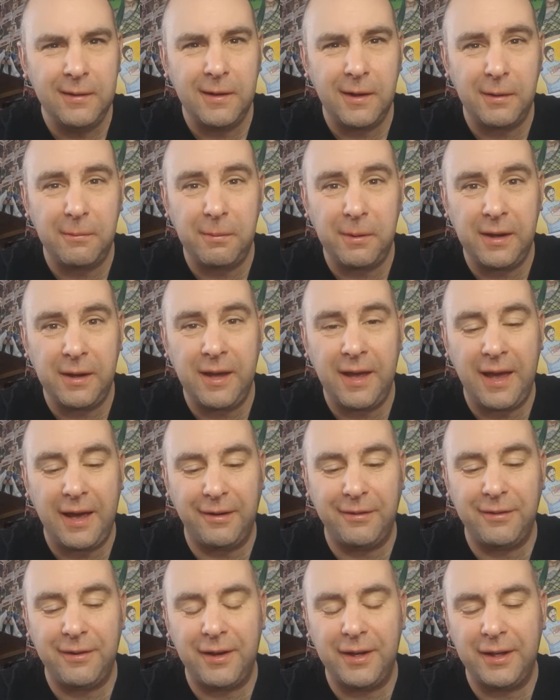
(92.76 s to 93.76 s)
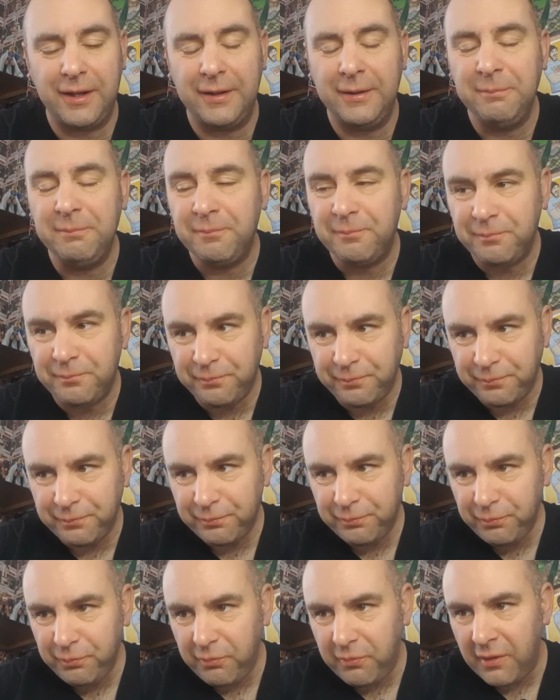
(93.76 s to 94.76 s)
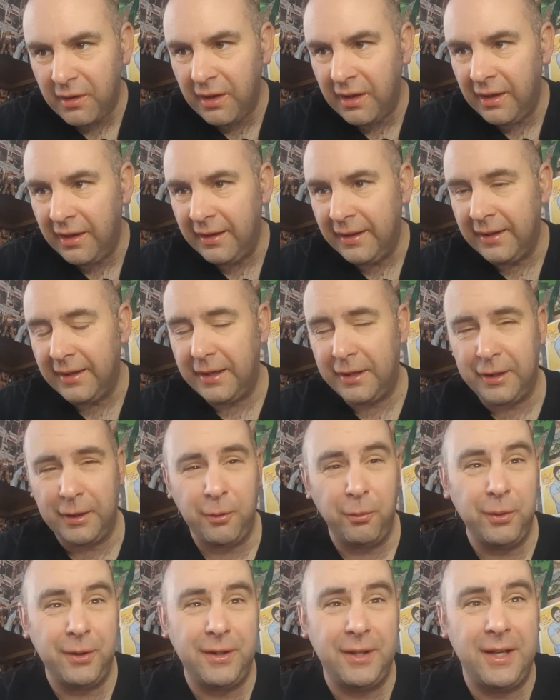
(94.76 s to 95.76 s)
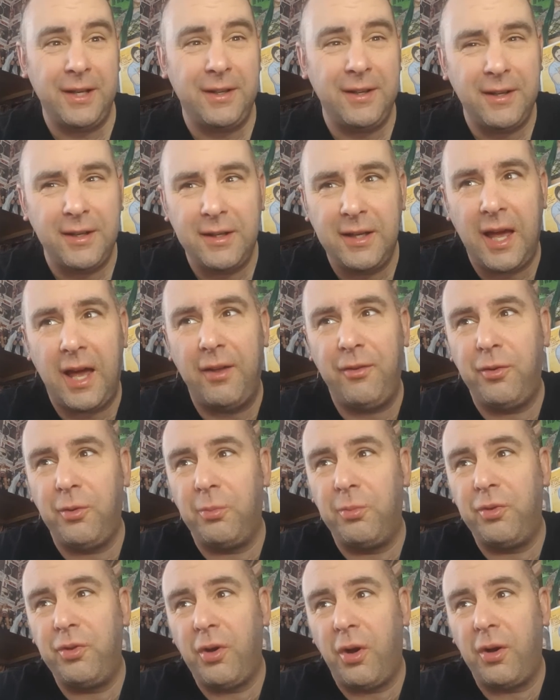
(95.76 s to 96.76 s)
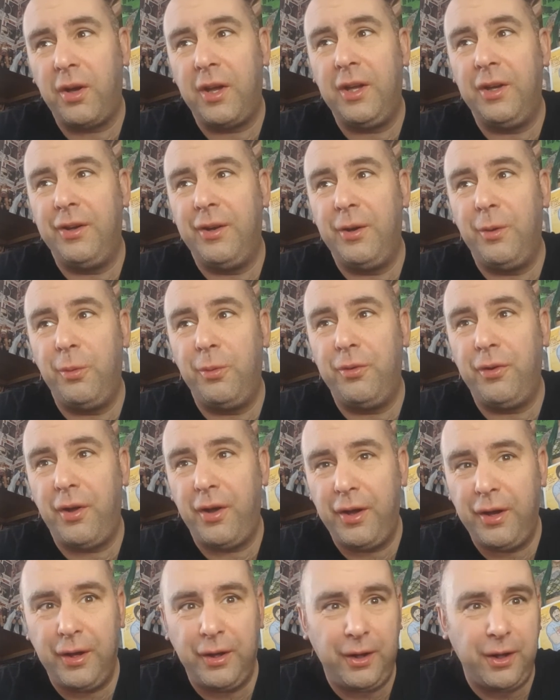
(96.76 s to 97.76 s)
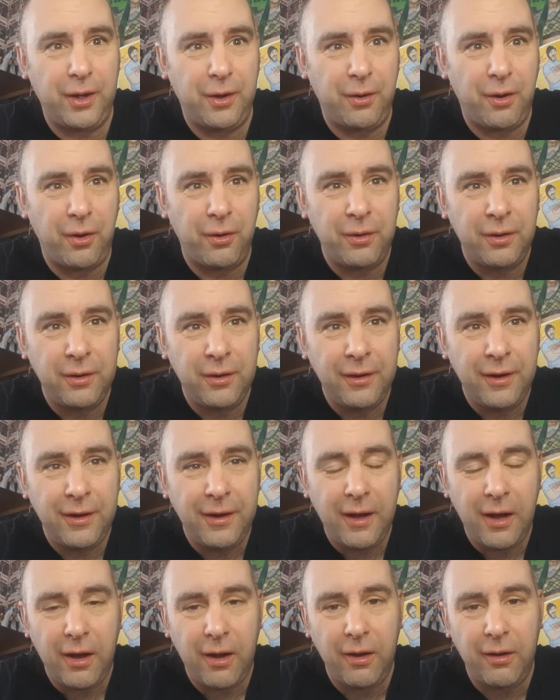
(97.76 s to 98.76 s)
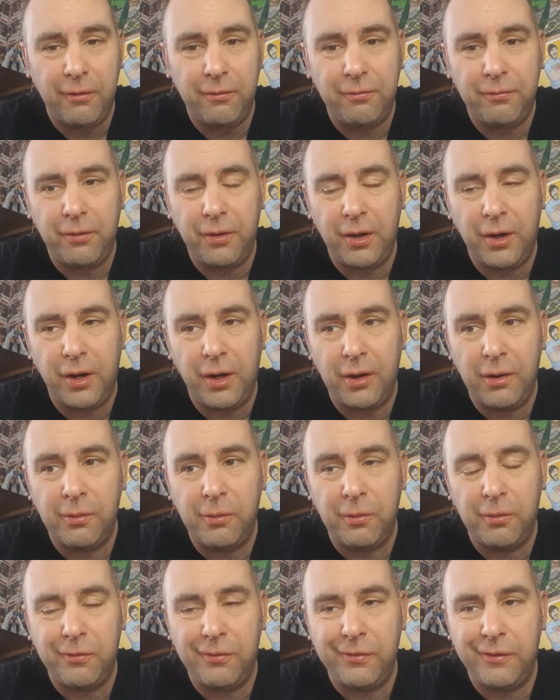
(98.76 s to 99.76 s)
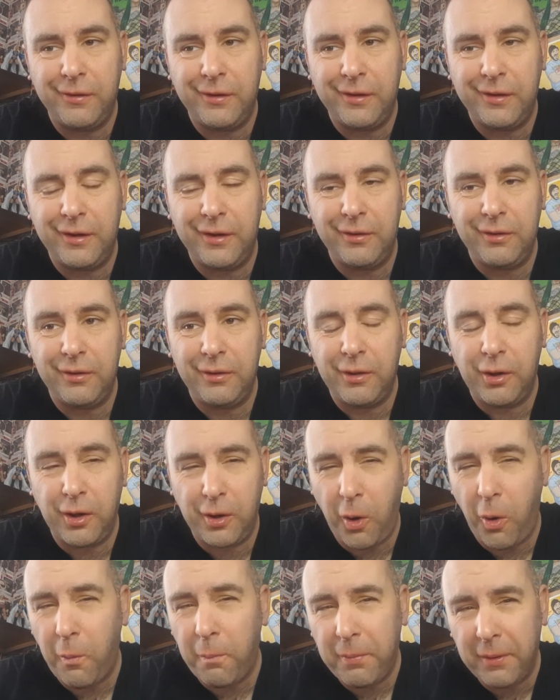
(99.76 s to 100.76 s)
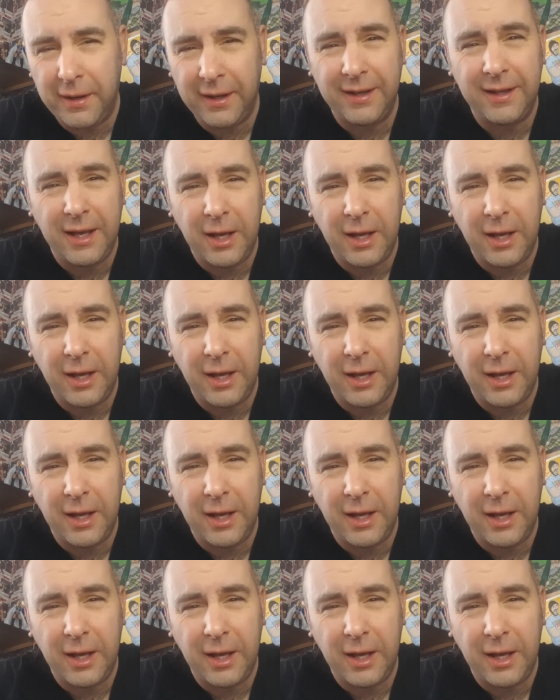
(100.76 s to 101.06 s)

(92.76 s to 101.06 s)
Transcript: That'd be exciting. We did get some shocking news earlier on of the opening